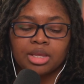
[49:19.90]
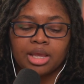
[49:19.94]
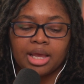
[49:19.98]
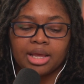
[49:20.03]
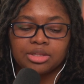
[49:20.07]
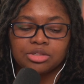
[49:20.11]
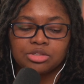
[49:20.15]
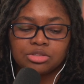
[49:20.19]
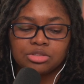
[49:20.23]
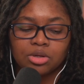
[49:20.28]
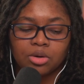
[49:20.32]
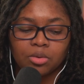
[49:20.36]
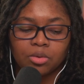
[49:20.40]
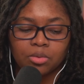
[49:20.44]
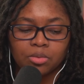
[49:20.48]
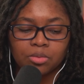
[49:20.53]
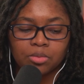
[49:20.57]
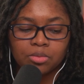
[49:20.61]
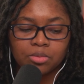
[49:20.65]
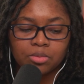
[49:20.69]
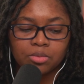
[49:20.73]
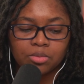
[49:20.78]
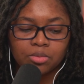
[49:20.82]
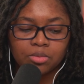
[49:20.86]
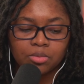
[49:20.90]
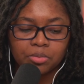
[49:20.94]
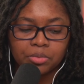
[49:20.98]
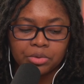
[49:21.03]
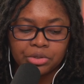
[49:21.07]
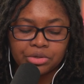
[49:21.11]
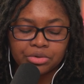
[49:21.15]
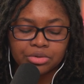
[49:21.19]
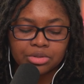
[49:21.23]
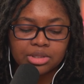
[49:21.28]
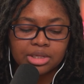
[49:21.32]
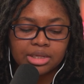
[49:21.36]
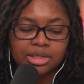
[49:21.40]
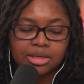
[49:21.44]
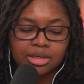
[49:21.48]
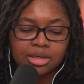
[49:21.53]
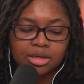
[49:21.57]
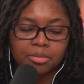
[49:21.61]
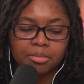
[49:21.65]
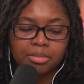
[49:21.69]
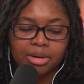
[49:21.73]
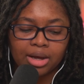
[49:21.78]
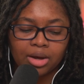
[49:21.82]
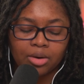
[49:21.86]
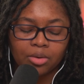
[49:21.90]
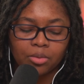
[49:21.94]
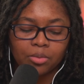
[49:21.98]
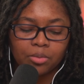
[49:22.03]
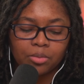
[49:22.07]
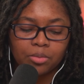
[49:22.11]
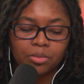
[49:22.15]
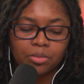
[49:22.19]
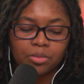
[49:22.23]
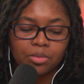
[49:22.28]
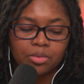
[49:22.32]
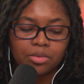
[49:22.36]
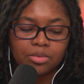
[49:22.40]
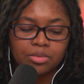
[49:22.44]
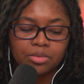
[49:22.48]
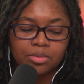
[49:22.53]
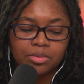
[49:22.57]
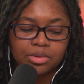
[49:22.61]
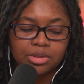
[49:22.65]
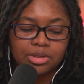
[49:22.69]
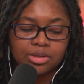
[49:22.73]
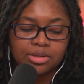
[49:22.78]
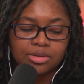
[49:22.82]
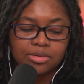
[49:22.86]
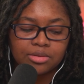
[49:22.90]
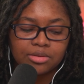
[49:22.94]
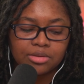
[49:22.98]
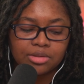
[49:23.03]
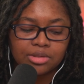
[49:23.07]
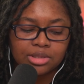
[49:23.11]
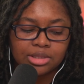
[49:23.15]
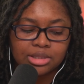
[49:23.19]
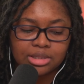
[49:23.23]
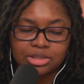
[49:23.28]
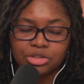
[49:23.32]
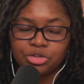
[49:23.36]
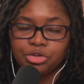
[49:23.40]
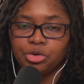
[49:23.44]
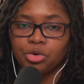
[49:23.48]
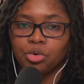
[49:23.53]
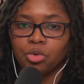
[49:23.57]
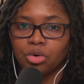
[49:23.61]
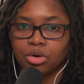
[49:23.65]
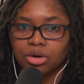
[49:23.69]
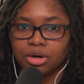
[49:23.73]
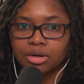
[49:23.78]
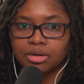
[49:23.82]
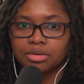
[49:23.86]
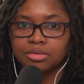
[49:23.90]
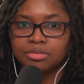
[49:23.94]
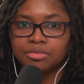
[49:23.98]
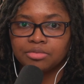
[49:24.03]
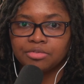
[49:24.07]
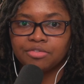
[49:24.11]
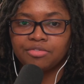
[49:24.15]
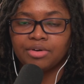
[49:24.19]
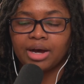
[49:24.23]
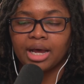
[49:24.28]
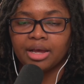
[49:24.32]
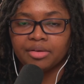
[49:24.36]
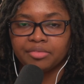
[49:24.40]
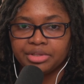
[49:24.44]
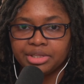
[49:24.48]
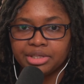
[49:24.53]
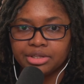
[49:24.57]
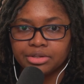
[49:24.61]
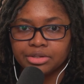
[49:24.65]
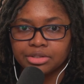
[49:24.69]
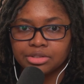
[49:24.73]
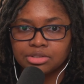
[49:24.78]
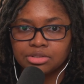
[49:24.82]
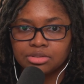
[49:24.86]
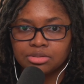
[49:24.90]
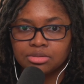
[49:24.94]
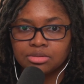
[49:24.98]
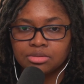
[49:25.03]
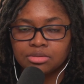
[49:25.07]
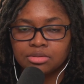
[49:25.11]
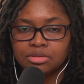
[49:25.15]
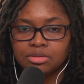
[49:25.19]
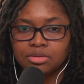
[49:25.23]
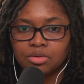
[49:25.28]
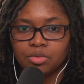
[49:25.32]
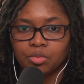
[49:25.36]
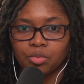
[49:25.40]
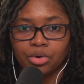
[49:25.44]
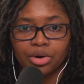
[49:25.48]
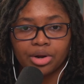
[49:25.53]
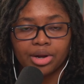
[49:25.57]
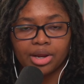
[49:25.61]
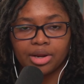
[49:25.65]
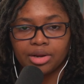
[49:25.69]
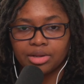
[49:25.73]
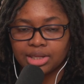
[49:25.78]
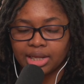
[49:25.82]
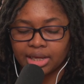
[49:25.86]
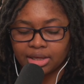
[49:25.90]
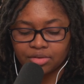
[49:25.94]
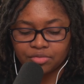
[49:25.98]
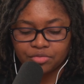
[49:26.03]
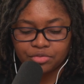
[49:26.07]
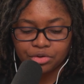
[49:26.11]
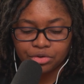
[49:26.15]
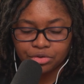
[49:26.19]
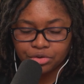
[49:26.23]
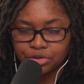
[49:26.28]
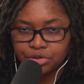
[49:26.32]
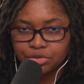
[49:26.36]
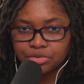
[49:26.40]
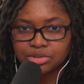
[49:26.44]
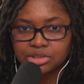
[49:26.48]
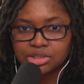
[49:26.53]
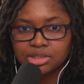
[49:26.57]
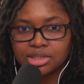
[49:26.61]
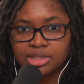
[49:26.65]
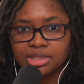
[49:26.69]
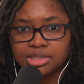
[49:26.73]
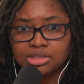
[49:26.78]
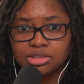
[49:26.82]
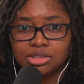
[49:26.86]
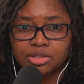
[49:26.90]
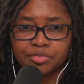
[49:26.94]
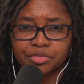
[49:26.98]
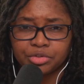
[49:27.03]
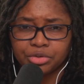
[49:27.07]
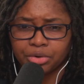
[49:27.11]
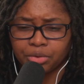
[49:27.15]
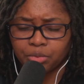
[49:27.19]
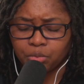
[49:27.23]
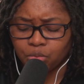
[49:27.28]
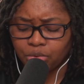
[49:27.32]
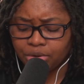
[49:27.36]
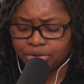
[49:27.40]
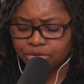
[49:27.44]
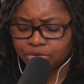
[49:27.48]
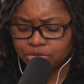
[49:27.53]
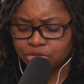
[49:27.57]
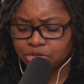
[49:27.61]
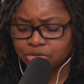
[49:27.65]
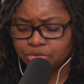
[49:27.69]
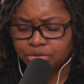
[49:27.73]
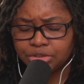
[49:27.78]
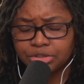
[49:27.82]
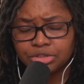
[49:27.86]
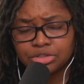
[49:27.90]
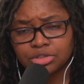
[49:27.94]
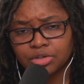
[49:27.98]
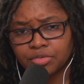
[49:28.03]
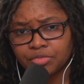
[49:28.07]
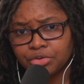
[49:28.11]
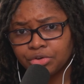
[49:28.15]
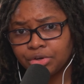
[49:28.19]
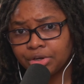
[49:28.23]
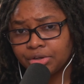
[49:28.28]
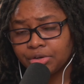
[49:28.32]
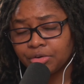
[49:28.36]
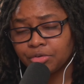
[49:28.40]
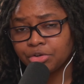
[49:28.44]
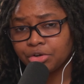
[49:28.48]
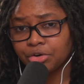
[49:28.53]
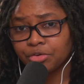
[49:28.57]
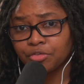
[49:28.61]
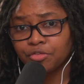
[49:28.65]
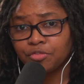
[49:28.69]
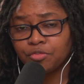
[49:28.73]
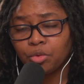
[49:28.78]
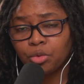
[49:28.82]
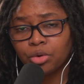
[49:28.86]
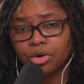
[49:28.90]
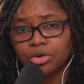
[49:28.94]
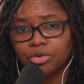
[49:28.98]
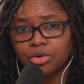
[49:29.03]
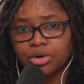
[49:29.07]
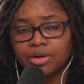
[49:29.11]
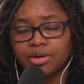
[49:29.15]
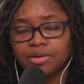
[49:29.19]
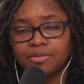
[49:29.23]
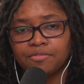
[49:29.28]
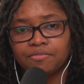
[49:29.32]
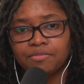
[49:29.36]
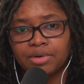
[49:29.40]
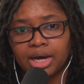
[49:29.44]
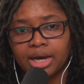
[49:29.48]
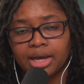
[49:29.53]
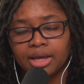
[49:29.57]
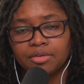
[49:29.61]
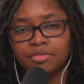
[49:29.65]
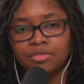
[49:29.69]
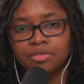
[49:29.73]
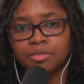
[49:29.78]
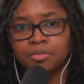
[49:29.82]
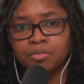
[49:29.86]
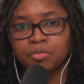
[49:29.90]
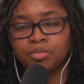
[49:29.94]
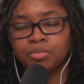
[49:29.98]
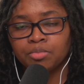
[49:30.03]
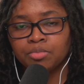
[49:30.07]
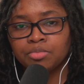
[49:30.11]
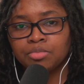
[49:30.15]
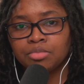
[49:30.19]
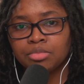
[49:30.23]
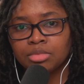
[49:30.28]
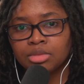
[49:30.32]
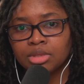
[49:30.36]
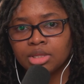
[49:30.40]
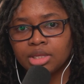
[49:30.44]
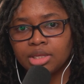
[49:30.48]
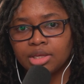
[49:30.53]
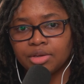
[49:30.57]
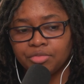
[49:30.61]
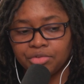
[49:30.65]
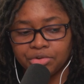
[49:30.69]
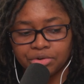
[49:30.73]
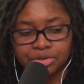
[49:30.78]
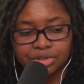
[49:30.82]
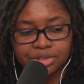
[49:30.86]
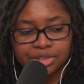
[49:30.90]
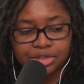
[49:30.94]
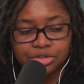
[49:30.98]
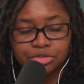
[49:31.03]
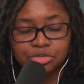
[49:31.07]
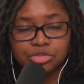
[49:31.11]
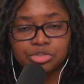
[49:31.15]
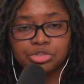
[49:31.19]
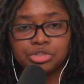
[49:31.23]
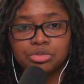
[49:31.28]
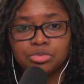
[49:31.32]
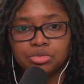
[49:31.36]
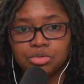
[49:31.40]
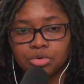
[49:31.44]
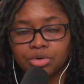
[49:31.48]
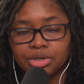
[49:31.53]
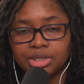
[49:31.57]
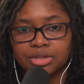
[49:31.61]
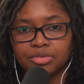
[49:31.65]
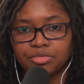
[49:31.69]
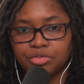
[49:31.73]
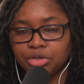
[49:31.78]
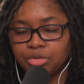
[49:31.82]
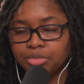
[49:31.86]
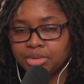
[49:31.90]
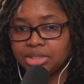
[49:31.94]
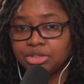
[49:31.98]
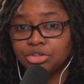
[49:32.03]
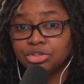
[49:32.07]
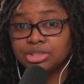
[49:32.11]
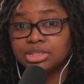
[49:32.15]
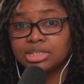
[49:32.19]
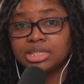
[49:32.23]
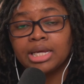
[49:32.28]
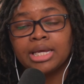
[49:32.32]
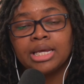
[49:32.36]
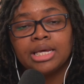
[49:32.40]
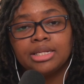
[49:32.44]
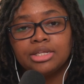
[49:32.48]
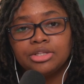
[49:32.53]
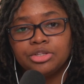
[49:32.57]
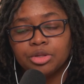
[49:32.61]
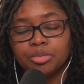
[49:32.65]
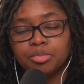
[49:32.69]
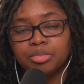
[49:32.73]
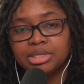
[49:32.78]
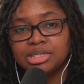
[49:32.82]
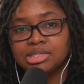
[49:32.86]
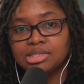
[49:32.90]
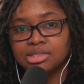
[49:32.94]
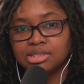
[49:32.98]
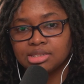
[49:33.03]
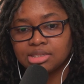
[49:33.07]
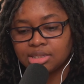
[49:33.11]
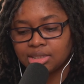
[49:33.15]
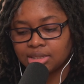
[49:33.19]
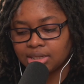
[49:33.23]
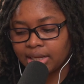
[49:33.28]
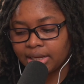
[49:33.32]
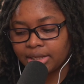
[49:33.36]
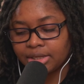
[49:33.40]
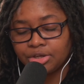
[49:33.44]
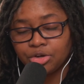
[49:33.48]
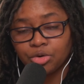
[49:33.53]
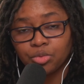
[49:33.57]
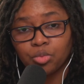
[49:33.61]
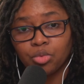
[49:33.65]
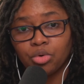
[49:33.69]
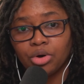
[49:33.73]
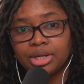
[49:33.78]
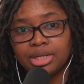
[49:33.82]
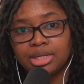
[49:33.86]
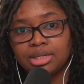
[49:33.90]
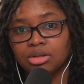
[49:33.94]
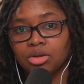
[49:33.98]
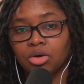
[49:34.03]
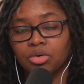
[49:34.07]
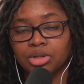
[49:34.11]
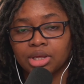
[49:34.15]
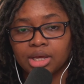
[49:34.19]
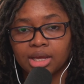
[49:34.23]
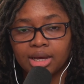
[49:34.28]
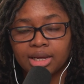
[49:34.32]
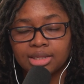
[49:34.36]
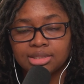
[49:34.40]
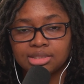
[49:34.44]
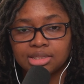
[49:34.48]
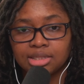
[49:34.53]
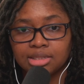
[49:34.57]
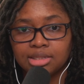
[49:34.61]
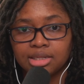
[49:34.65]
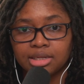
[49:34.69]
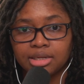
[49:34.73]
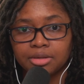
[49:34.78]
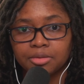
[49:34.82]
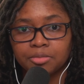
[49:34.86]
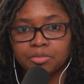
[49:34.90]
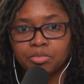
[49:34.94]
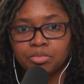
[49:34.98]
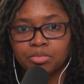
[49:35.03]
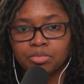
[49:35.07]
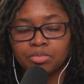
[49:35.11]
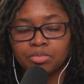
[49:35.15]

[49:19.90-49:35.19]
And so when you're thinking about your 5 years, where like if you're new to this, if you're in 1 or 2 years, if you're 4 going into 5, if you're year 2 going in, if you could be year 10 in your business and like year 1 on the content thing,